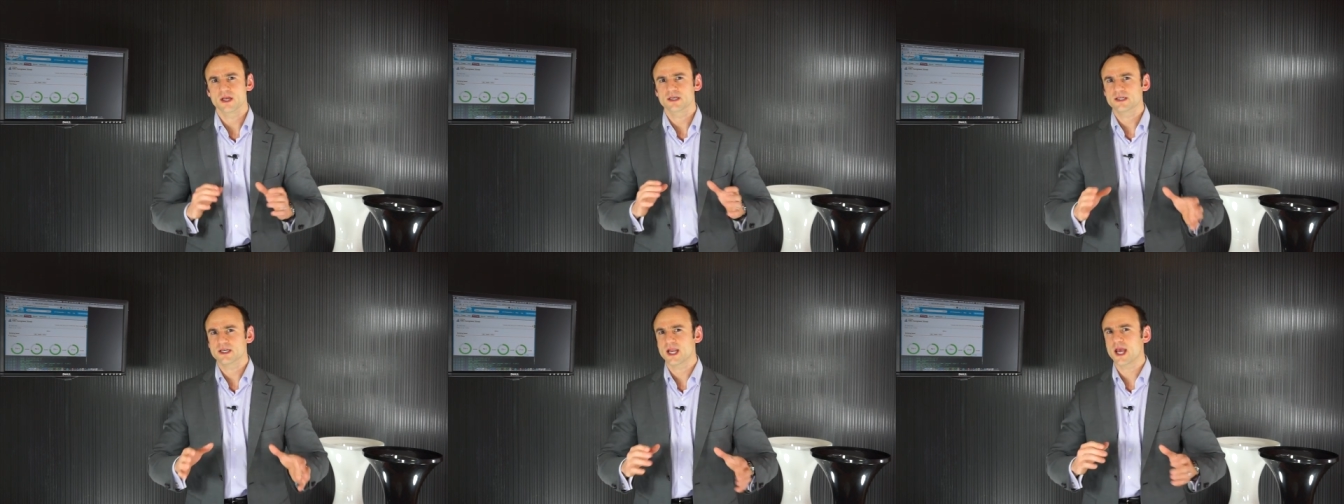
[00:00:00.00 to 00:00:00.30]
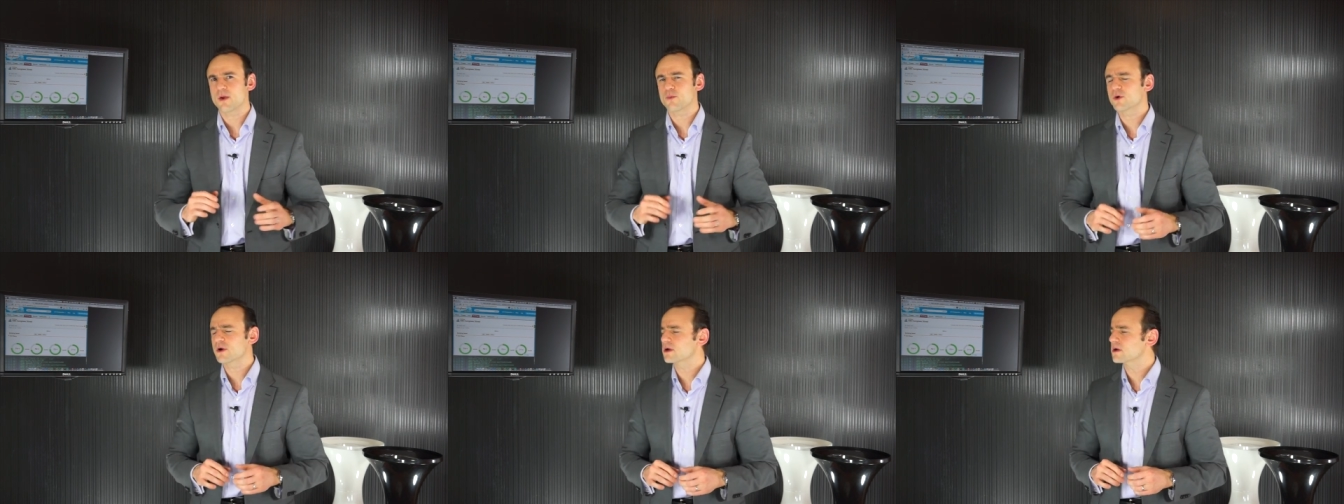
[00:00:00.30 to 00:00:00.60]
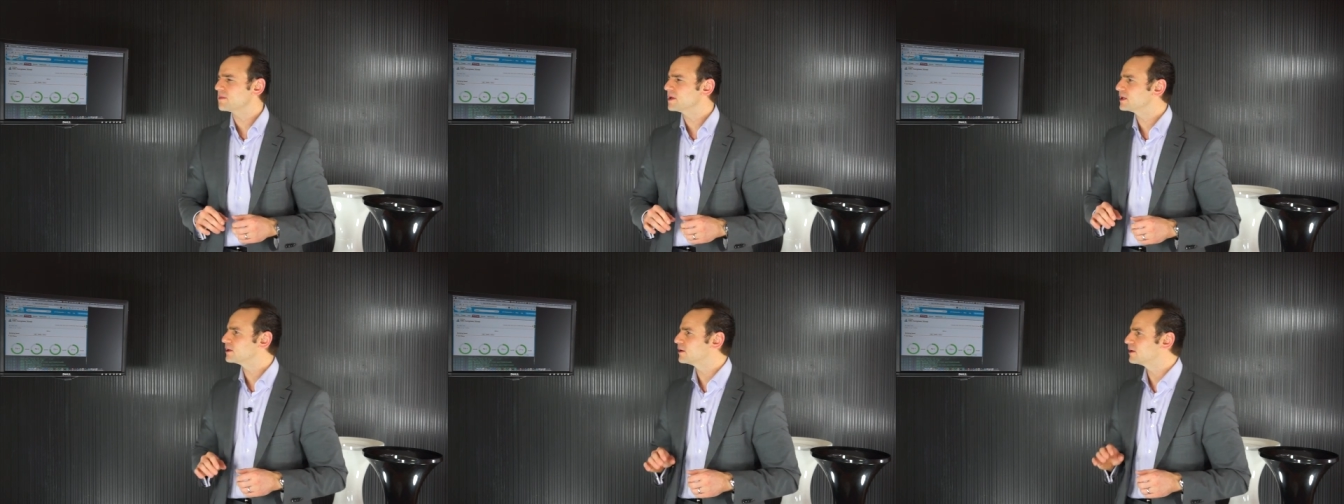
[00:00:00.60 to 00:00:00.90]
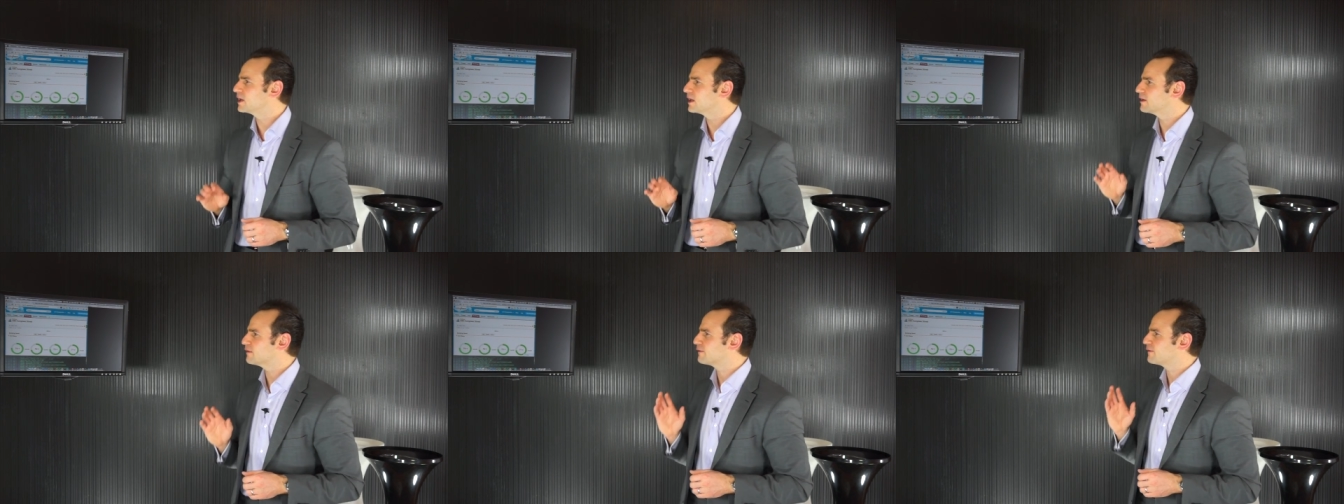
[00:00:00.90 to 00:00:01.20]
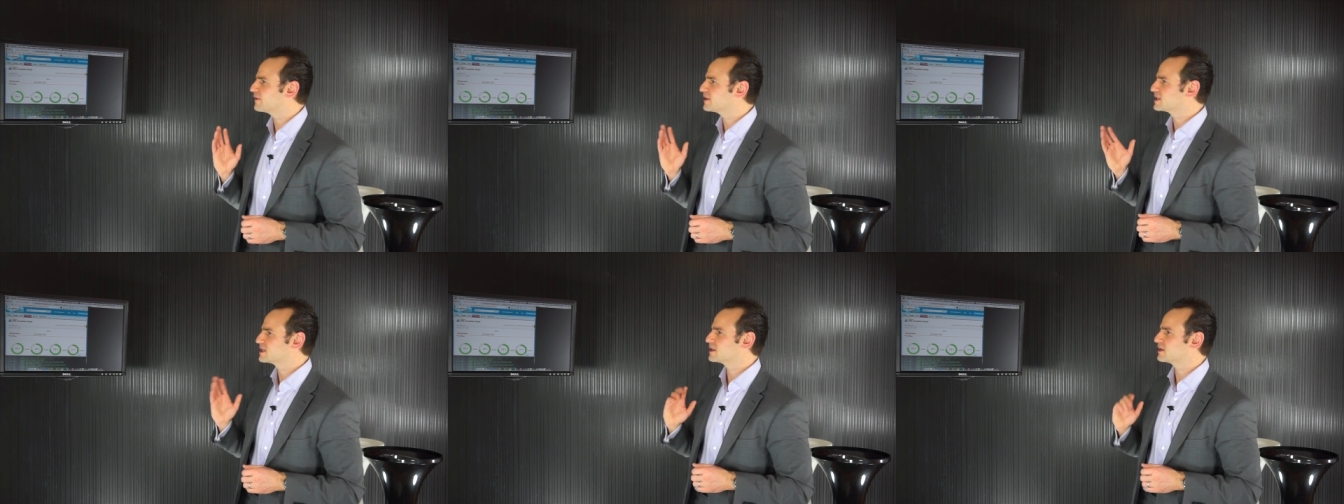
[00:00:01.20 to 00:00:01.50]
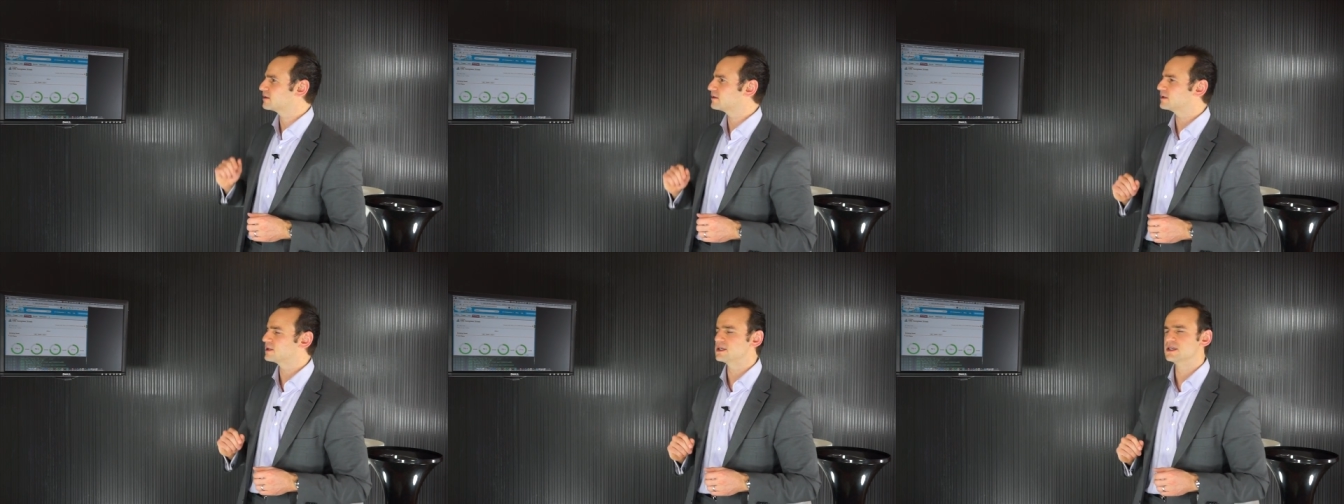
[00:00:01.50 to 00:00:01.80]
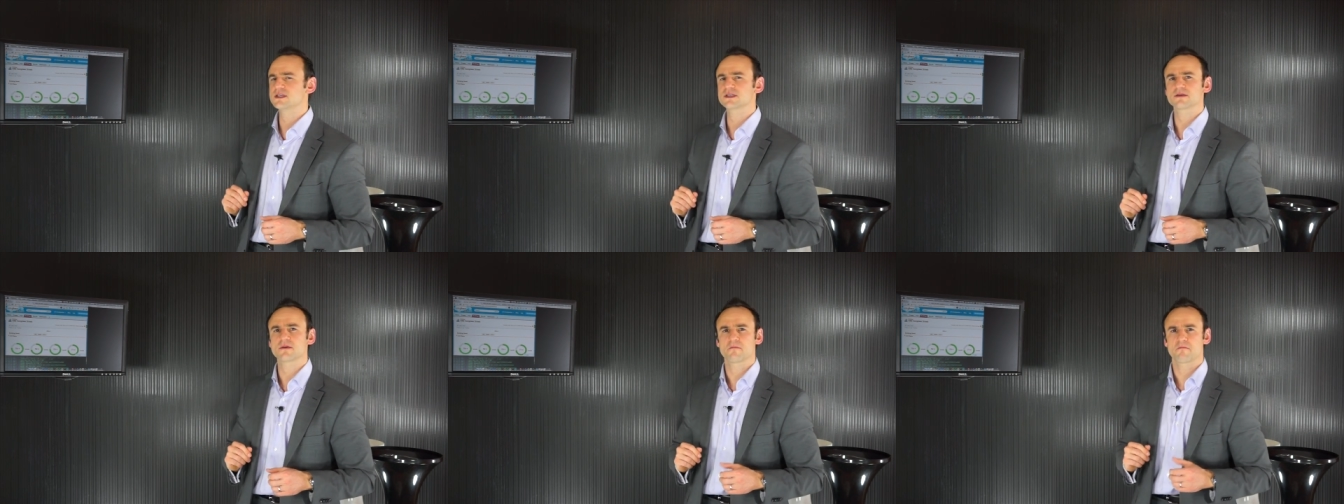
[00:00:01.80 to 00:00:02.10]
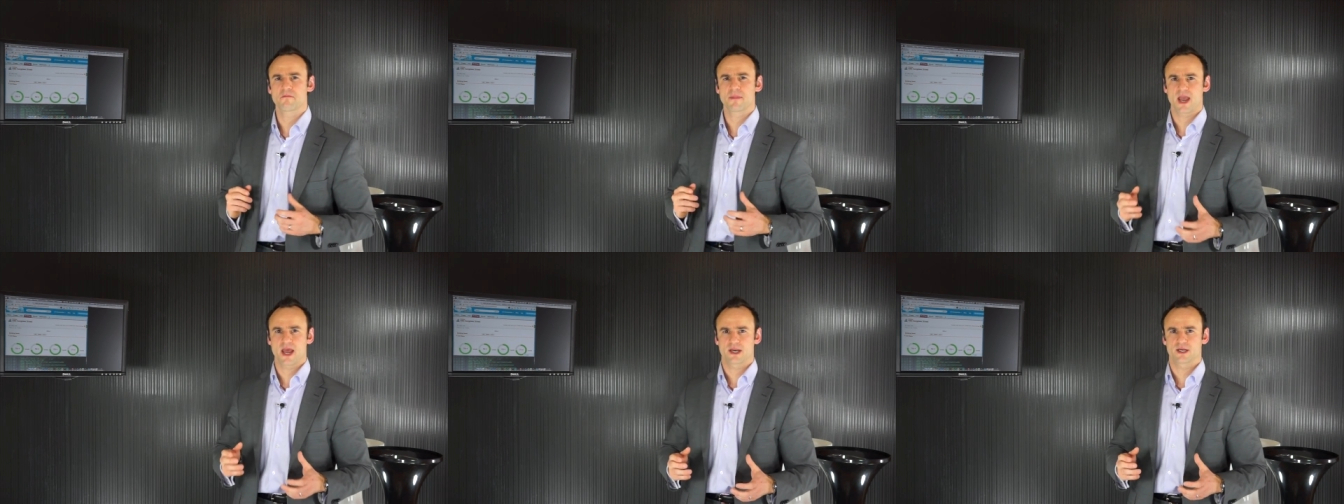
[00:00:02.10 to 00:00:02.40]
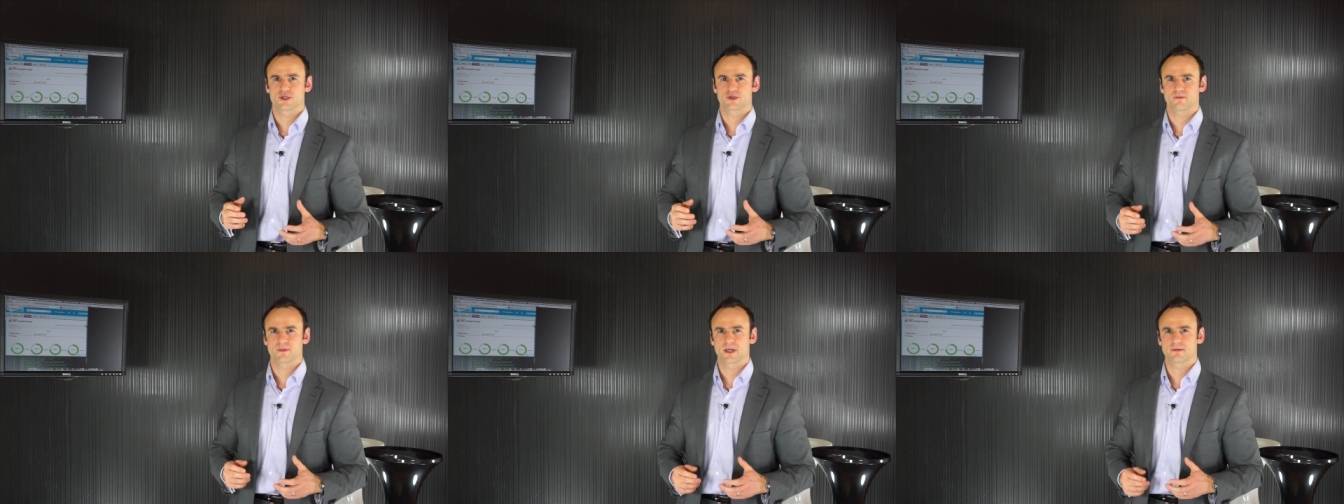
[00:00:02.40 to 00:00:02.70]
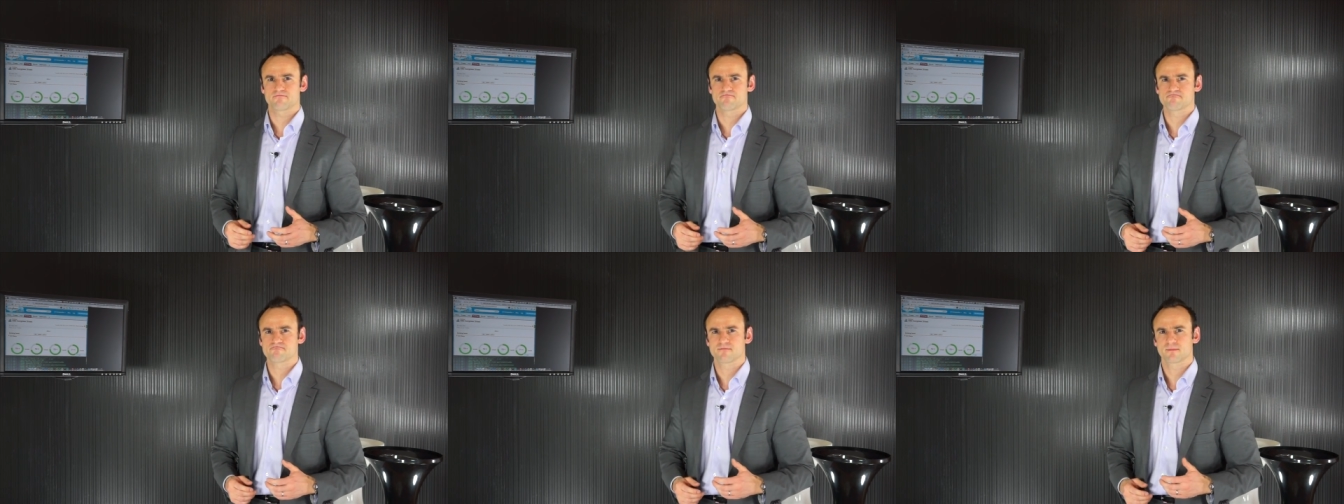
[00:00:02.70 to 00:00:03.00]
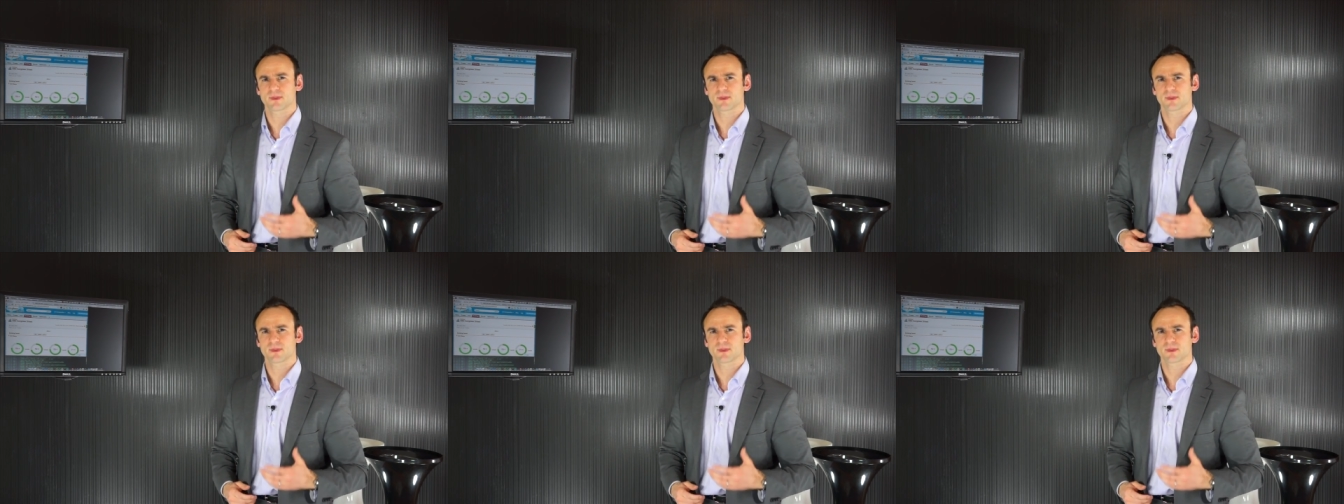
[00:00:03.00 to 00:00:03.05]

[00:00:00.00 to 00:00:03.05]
Today we're going to be looking at facilities management.